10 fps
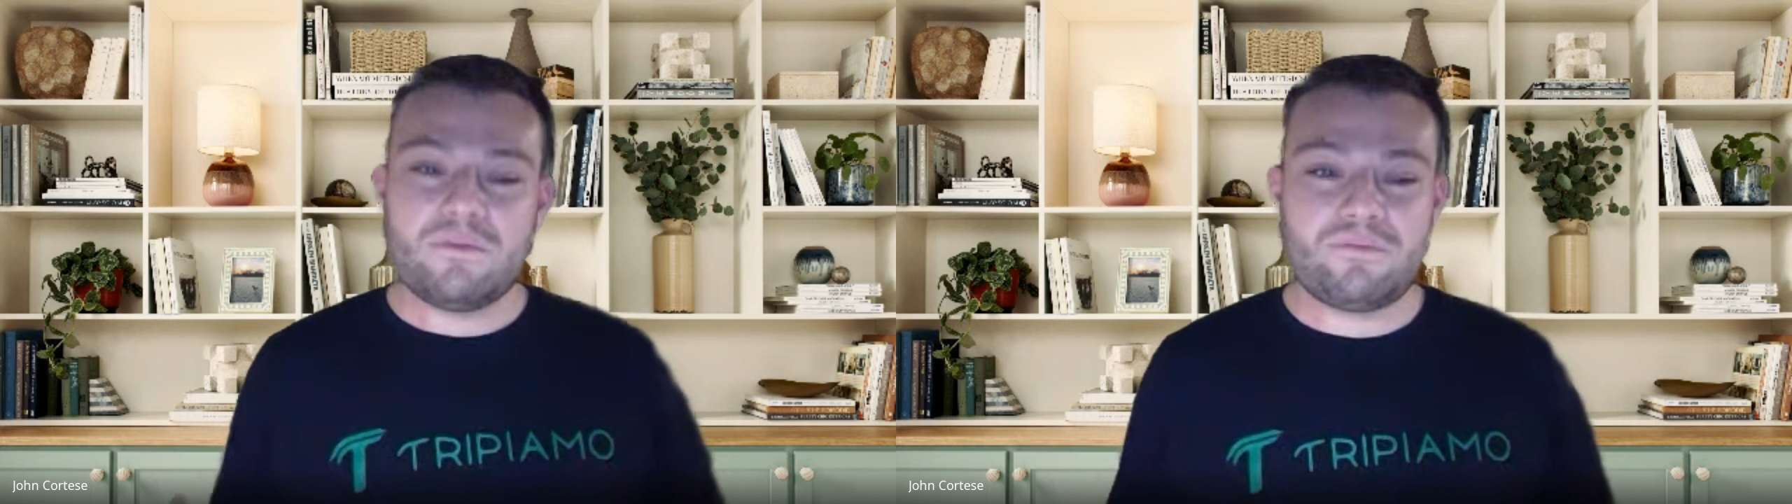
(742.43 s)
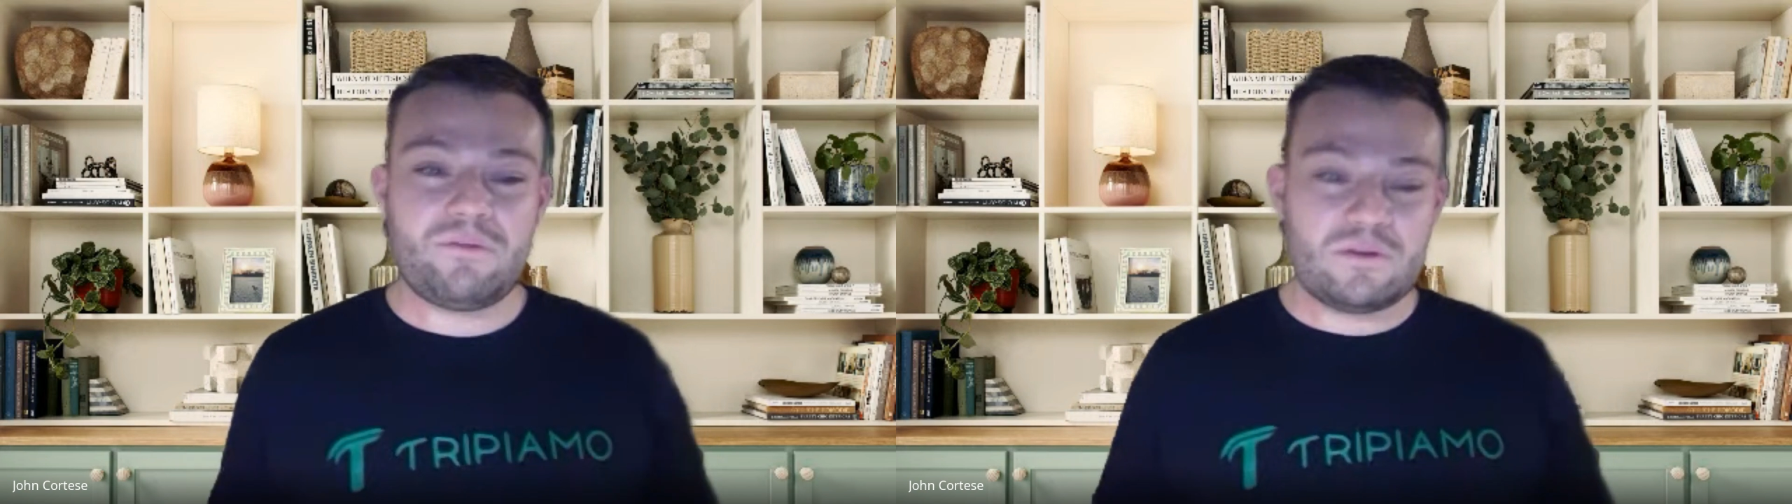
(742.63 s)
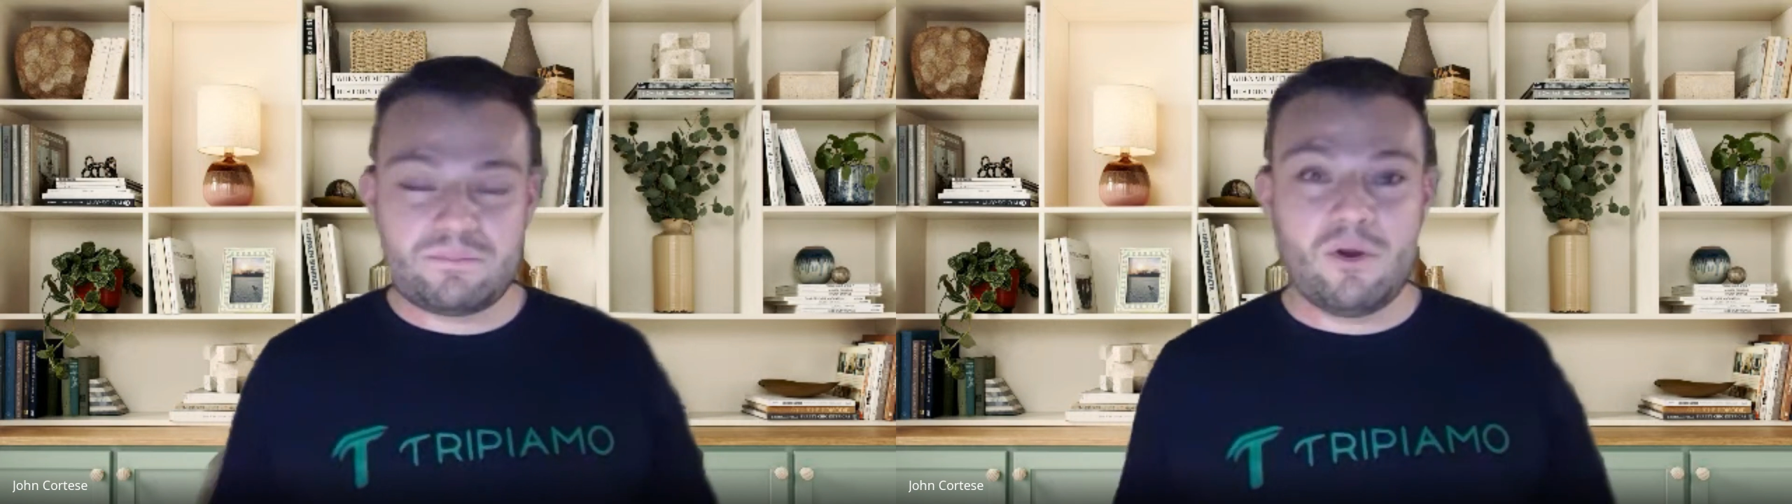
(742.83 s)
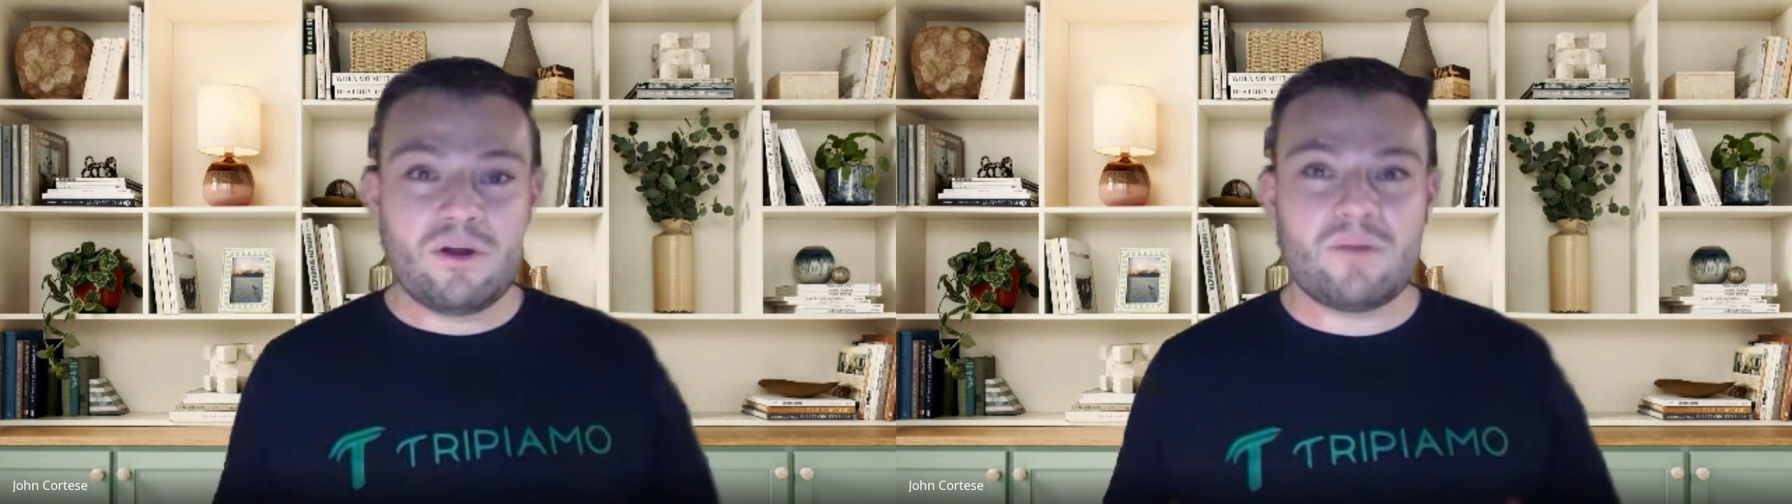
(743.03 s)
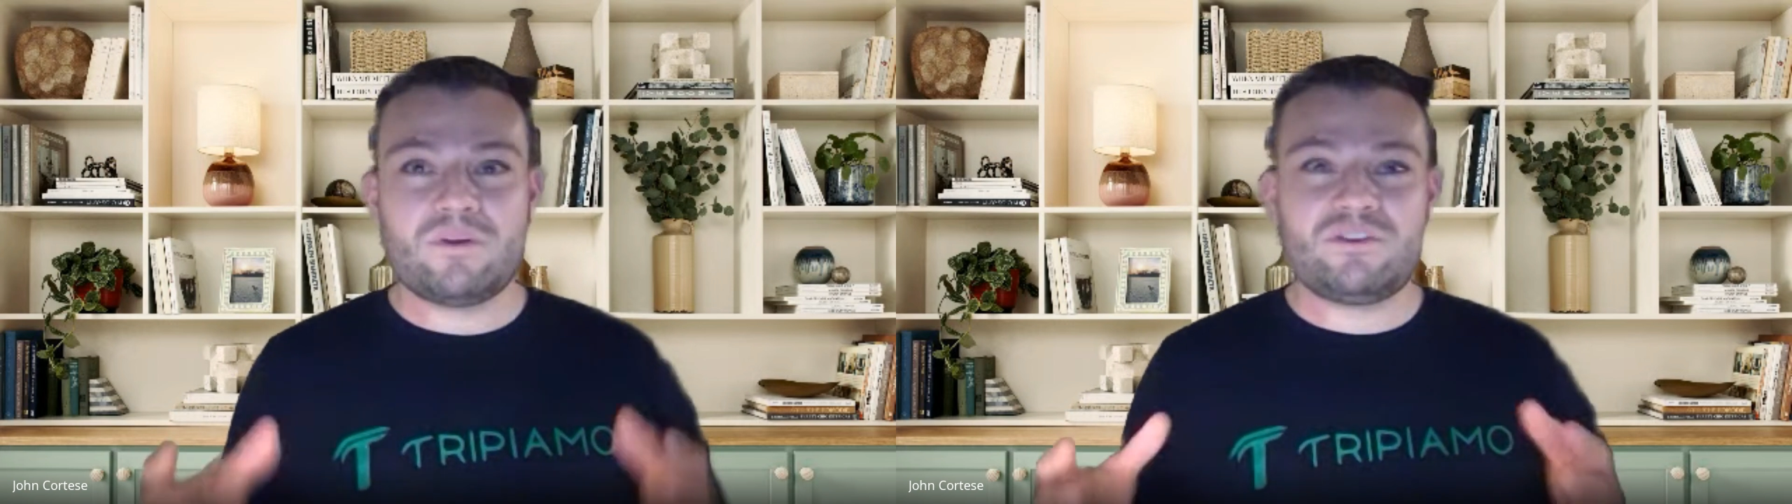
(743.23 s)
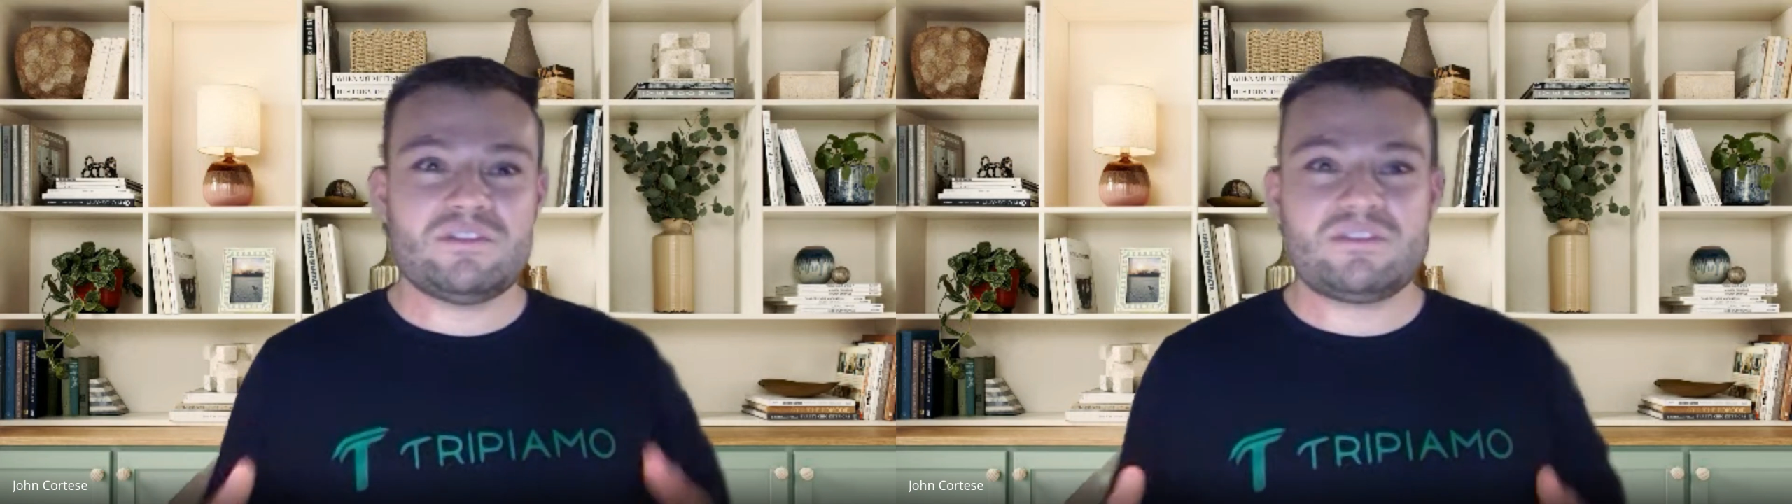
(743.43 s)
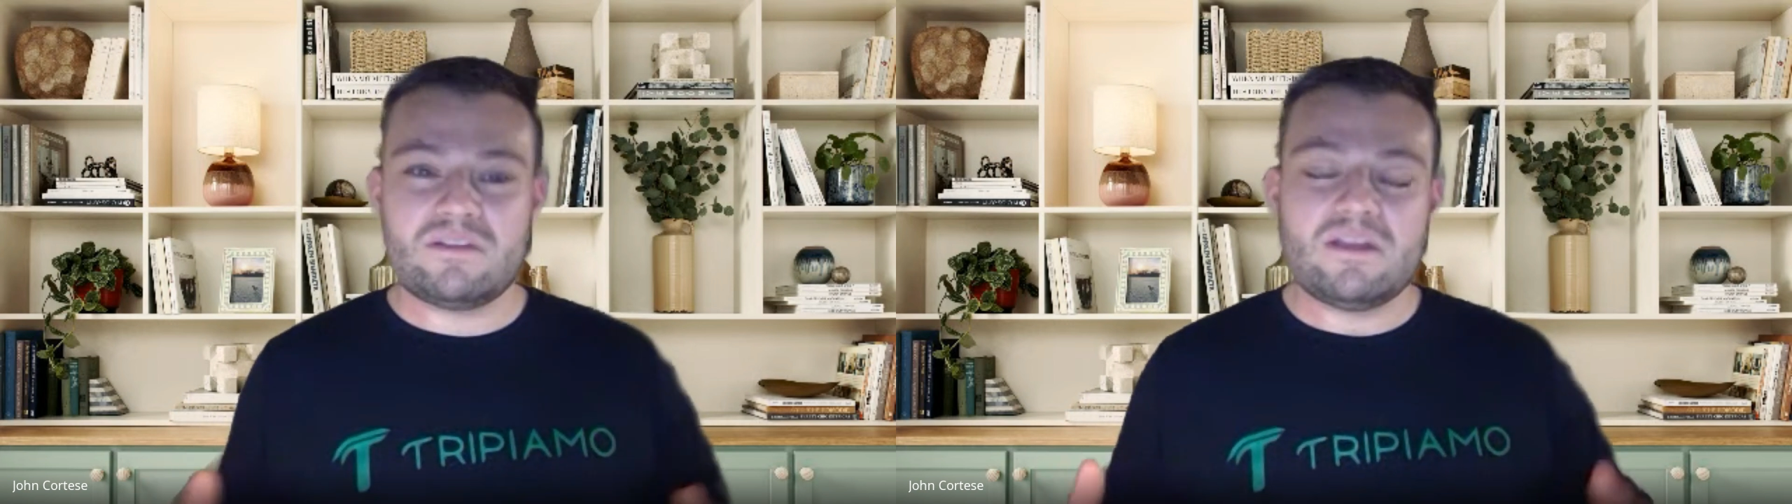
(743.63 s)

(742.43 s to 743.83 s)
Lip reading: first part, which is